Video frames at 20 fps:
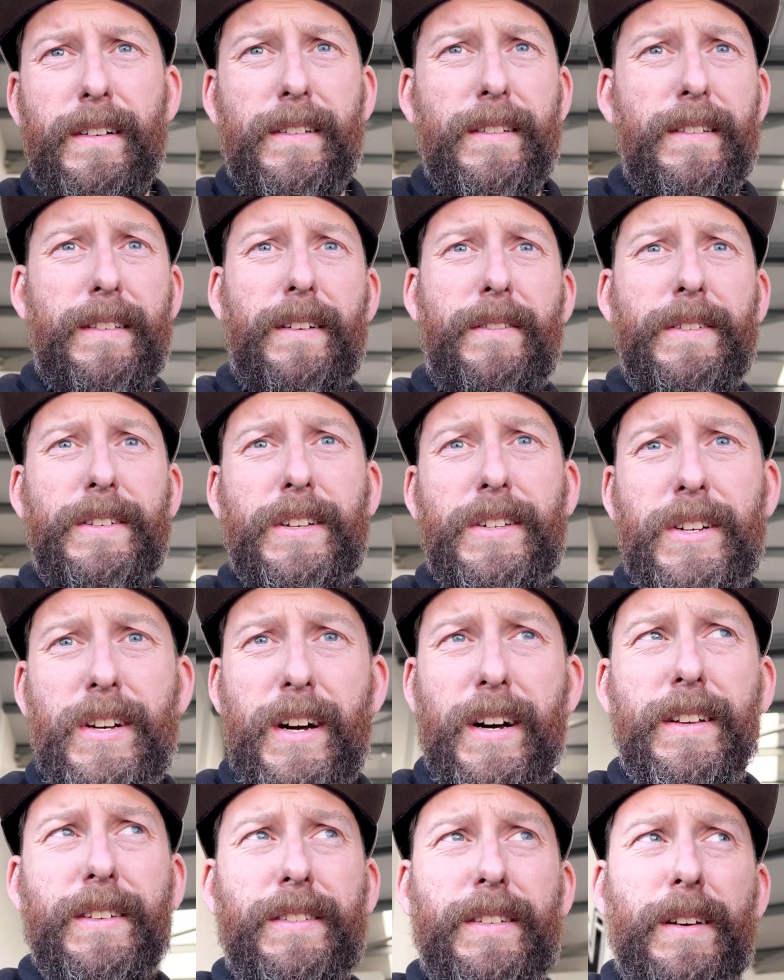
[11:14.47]
there is a
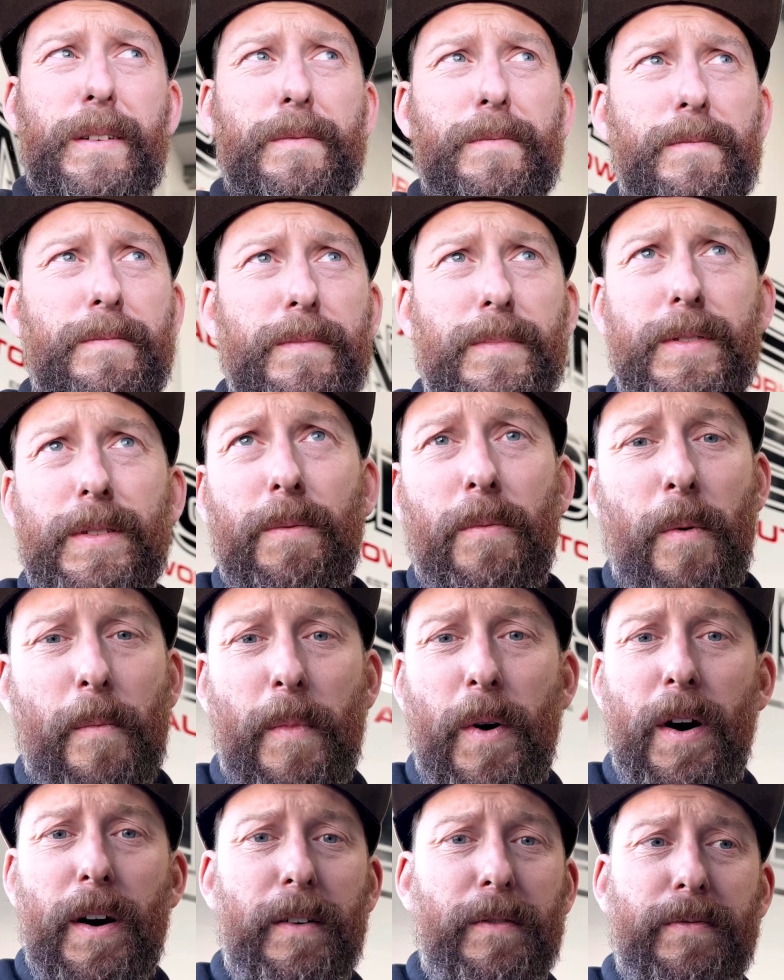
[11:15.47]
chance that someone
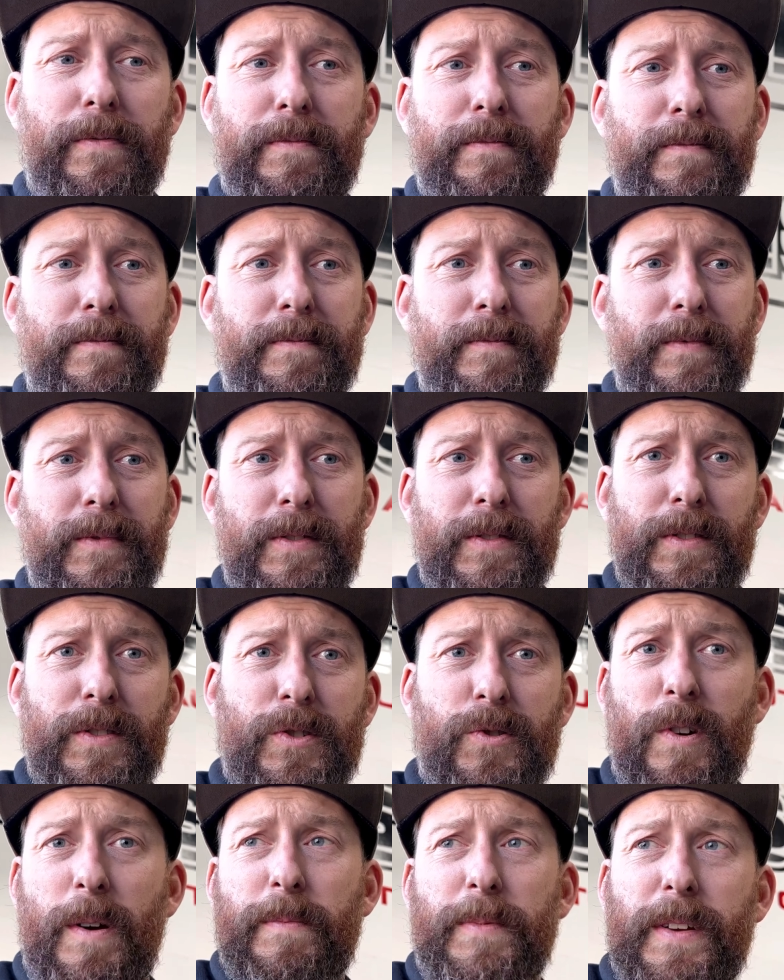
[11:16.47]
might have
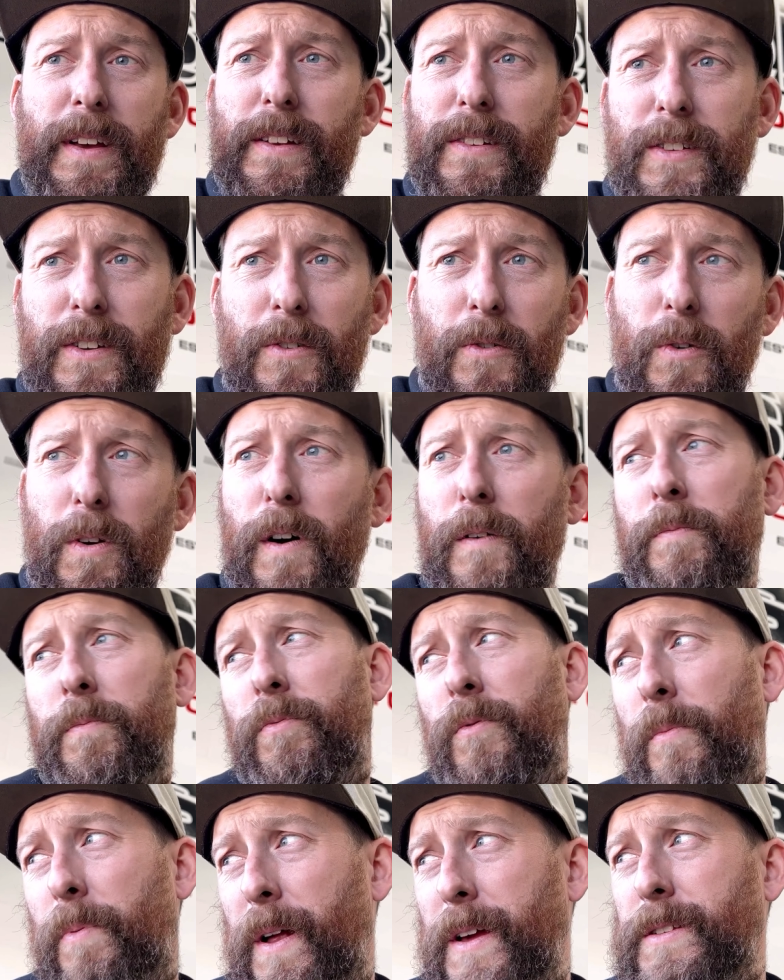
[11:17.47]
stripped it, took it all off,
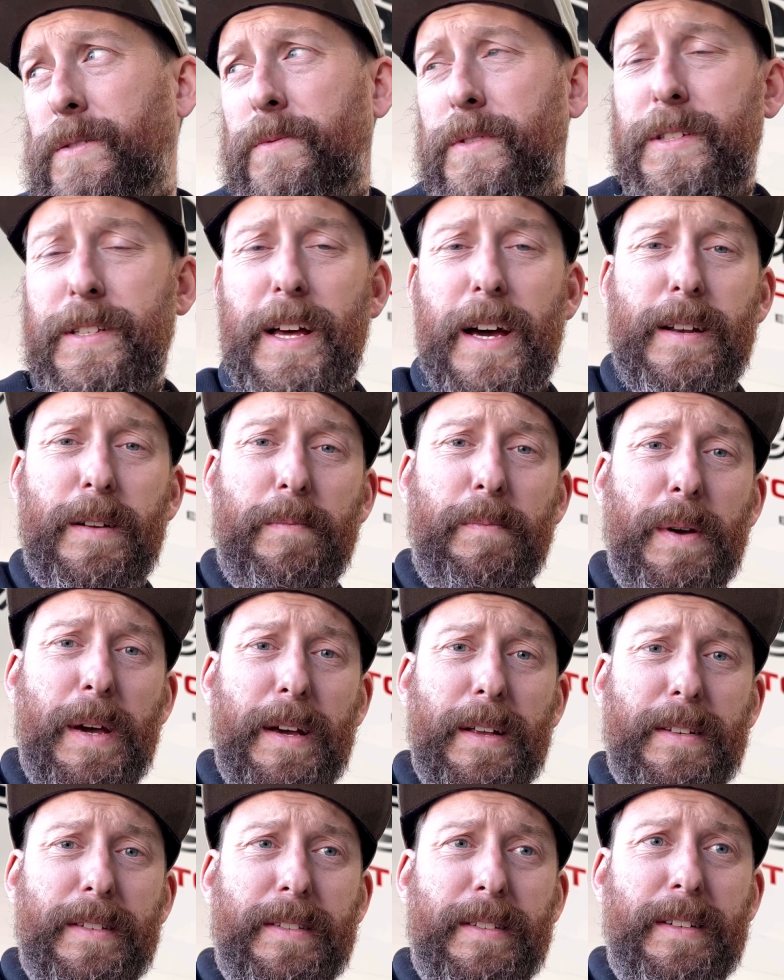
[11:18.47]
replaced it with standard
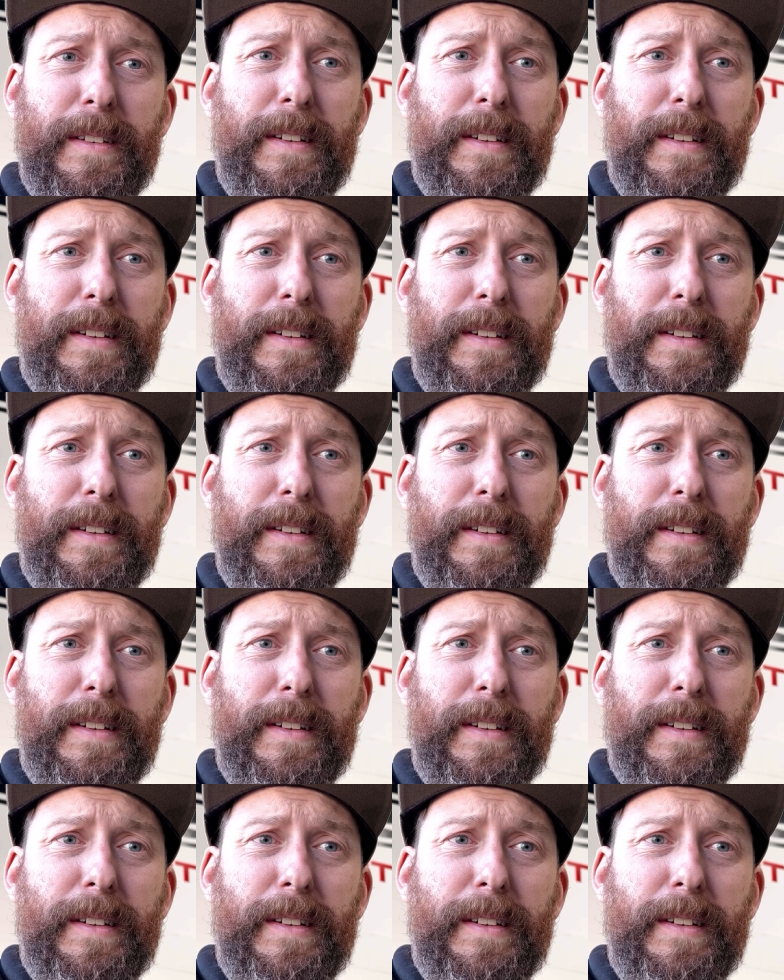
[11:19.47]
bits.